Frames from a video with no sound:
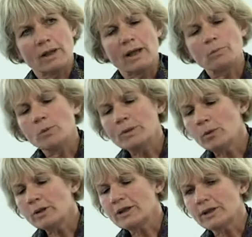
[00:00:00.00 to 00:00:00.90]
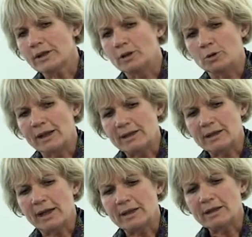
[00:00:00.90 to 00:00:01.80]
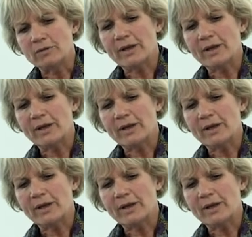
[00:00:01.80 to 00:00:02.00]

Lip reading: And what we want to do is kind of